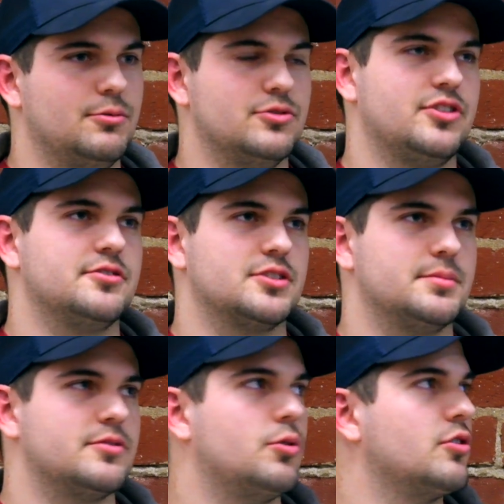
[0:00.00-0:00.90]
well,
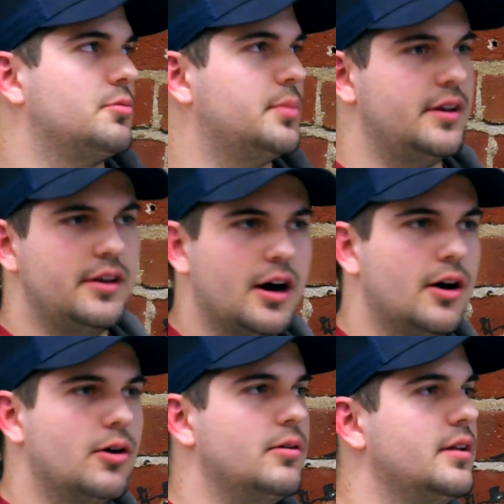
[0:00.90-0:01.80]
JavaScript of course, but
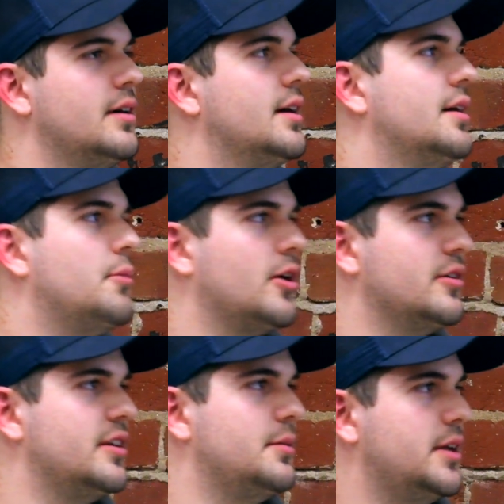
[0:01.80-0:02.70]
Node,
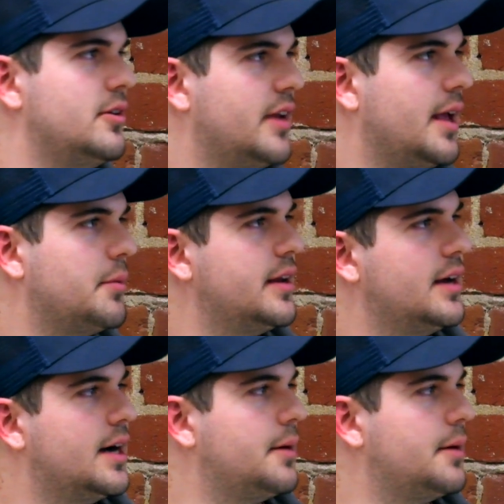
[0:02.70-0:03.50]
MongoDB, you name it.